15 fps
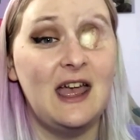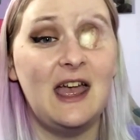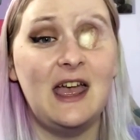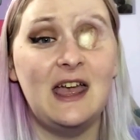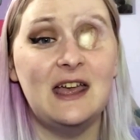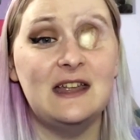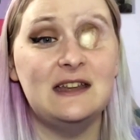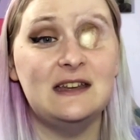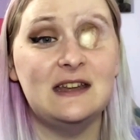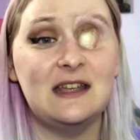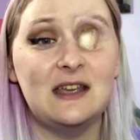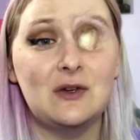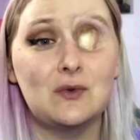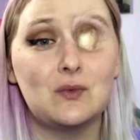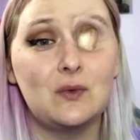and
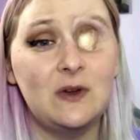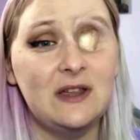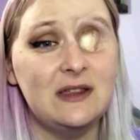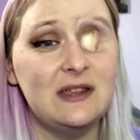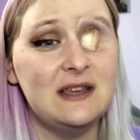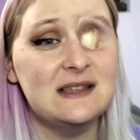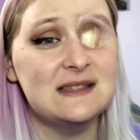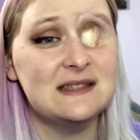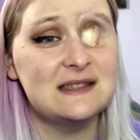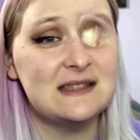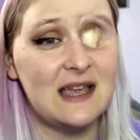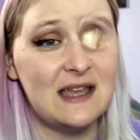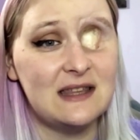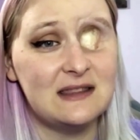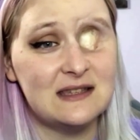it really
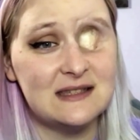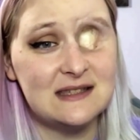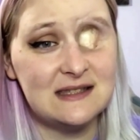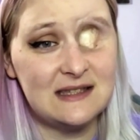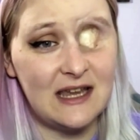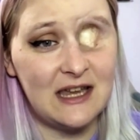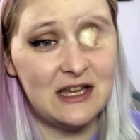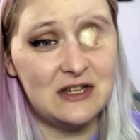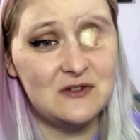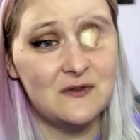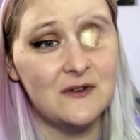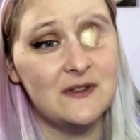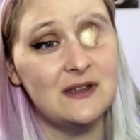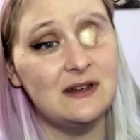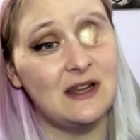set the stage
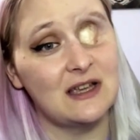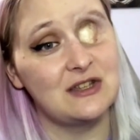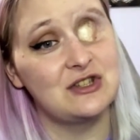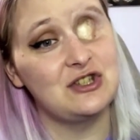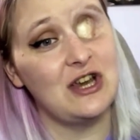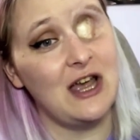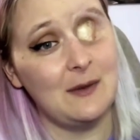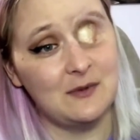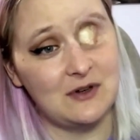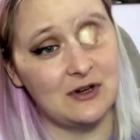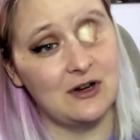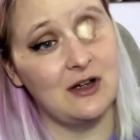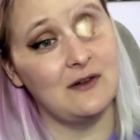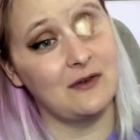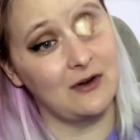for the next
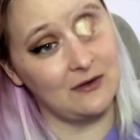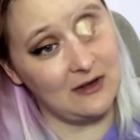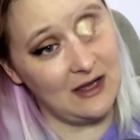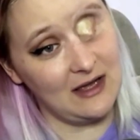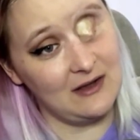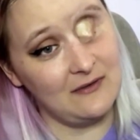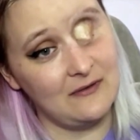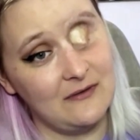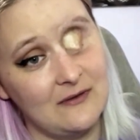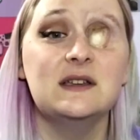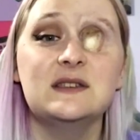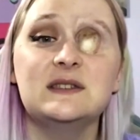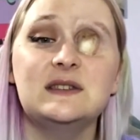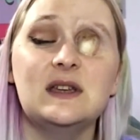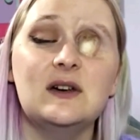chapter of her life.
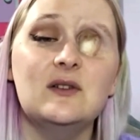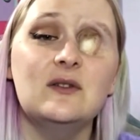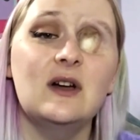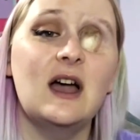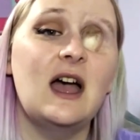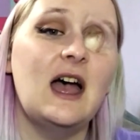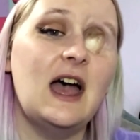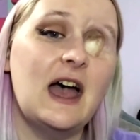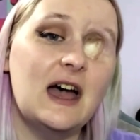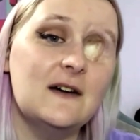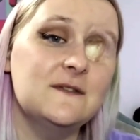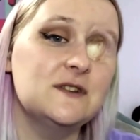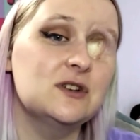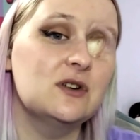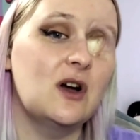So,
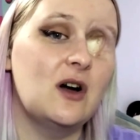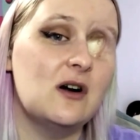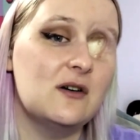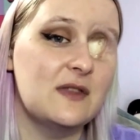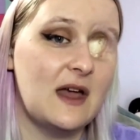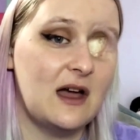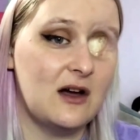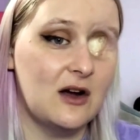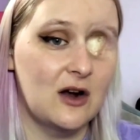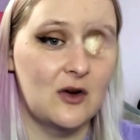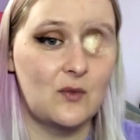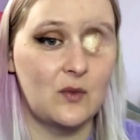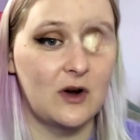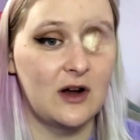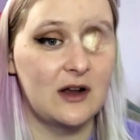after all that
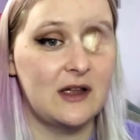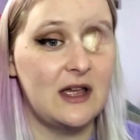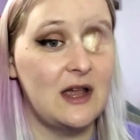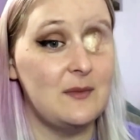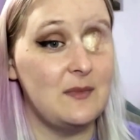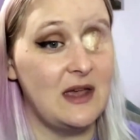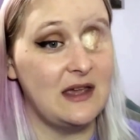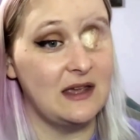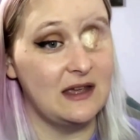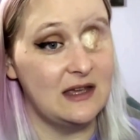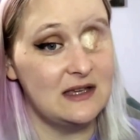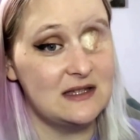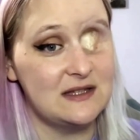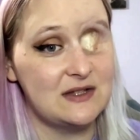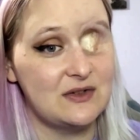hard work and making
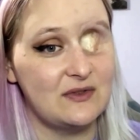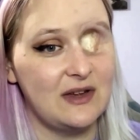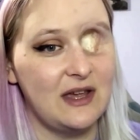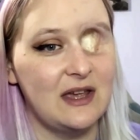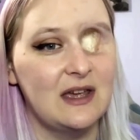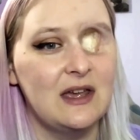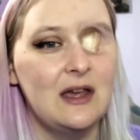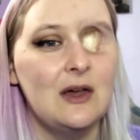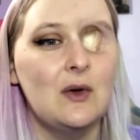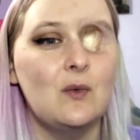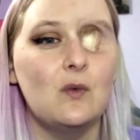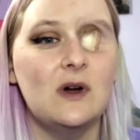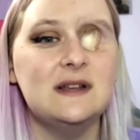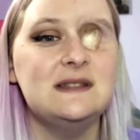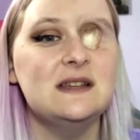history,
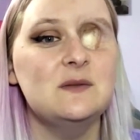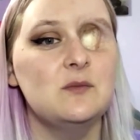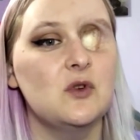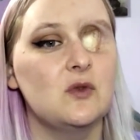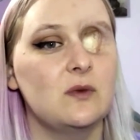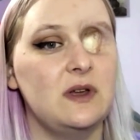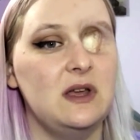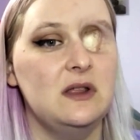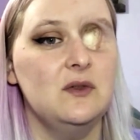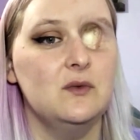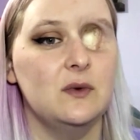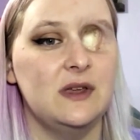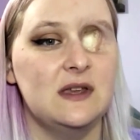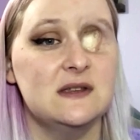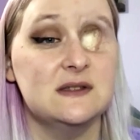what did Marie
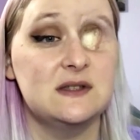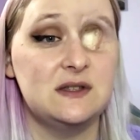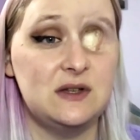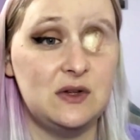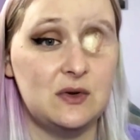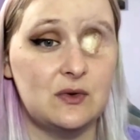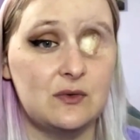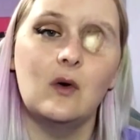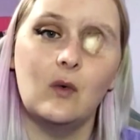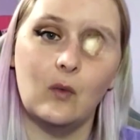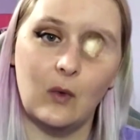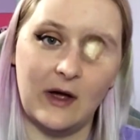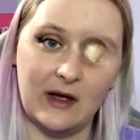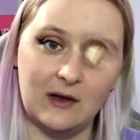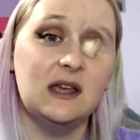Louise do?
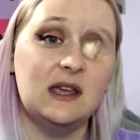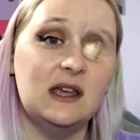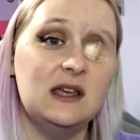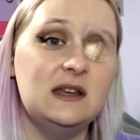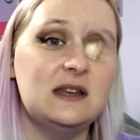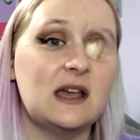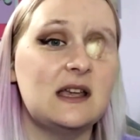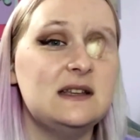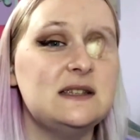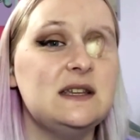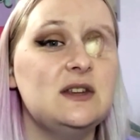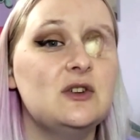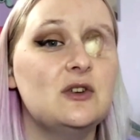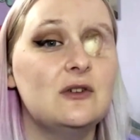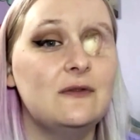Well, in
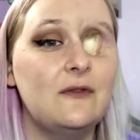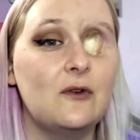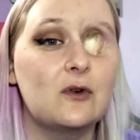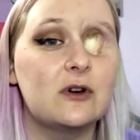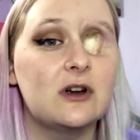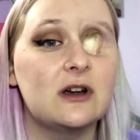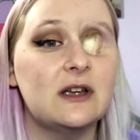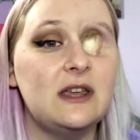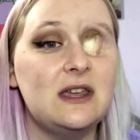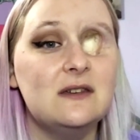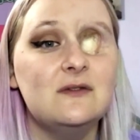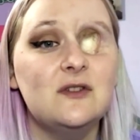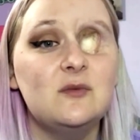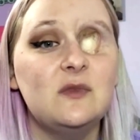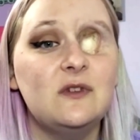1904,
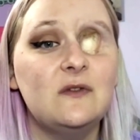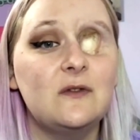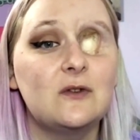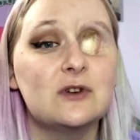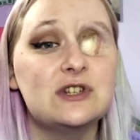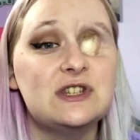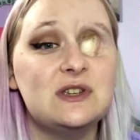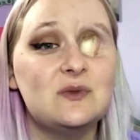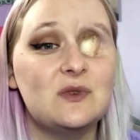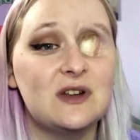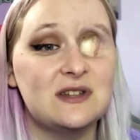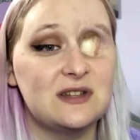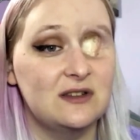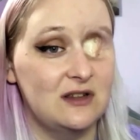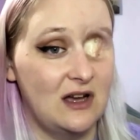even before she
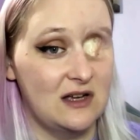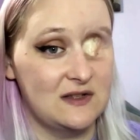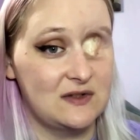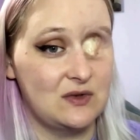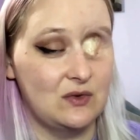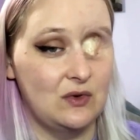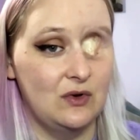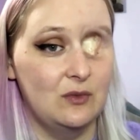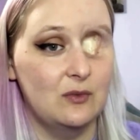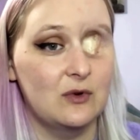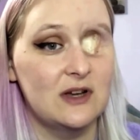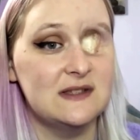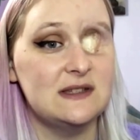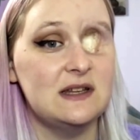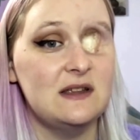went to law school,
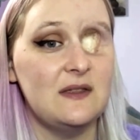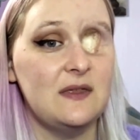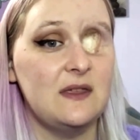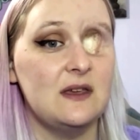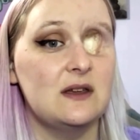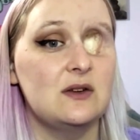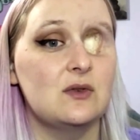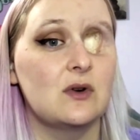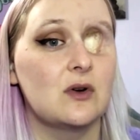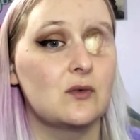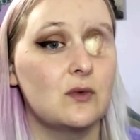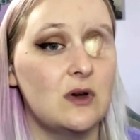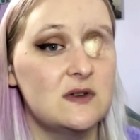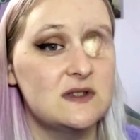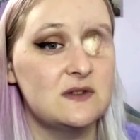President Theodore
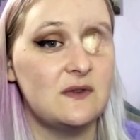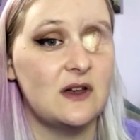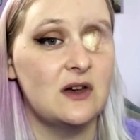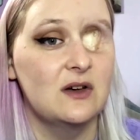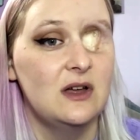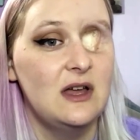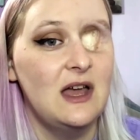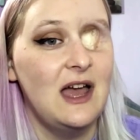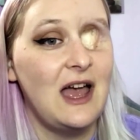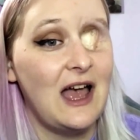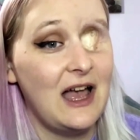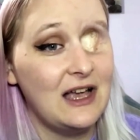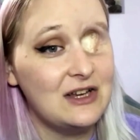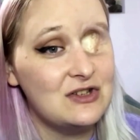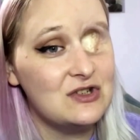Roosevelt
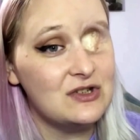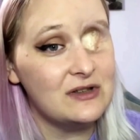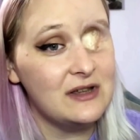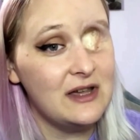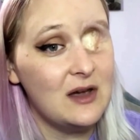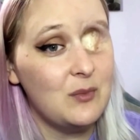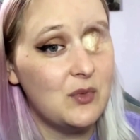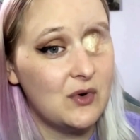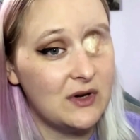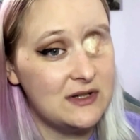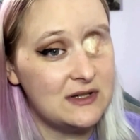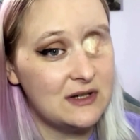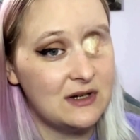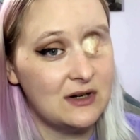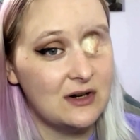actually
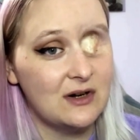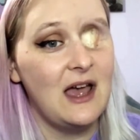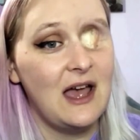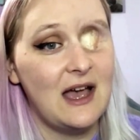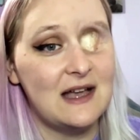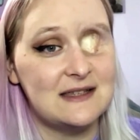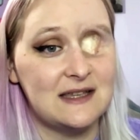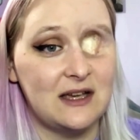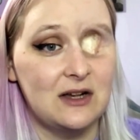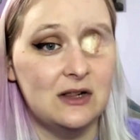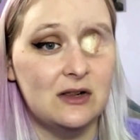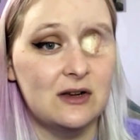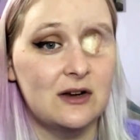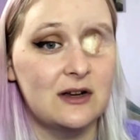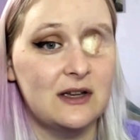appointed her as a
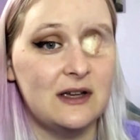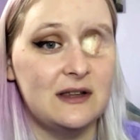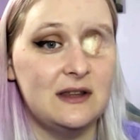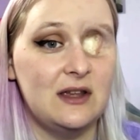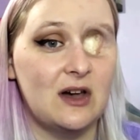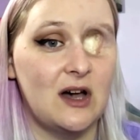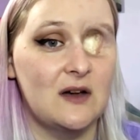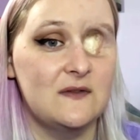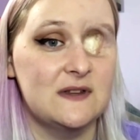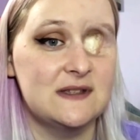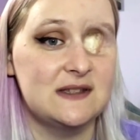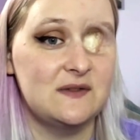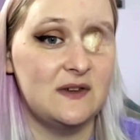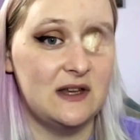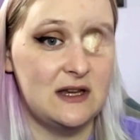clerk in the
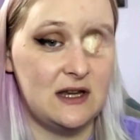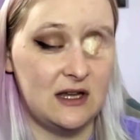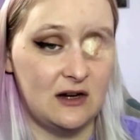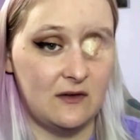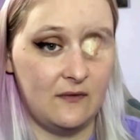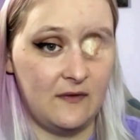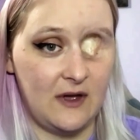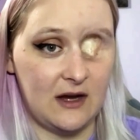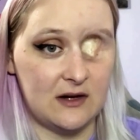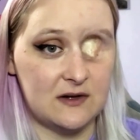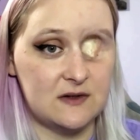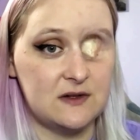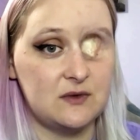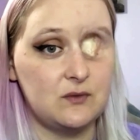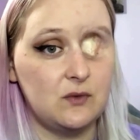Office of Indian
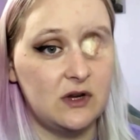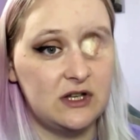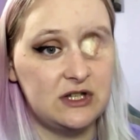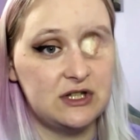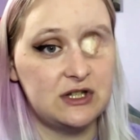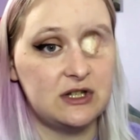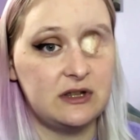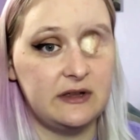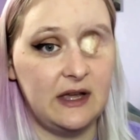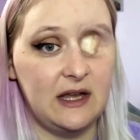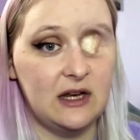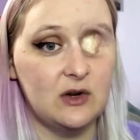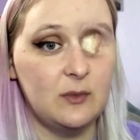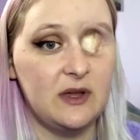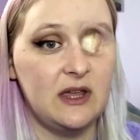Affairs, which
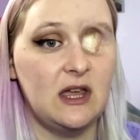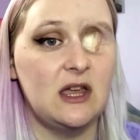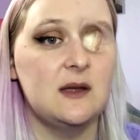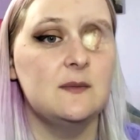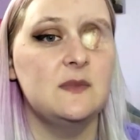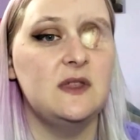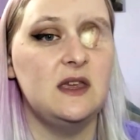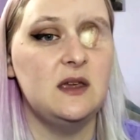later became the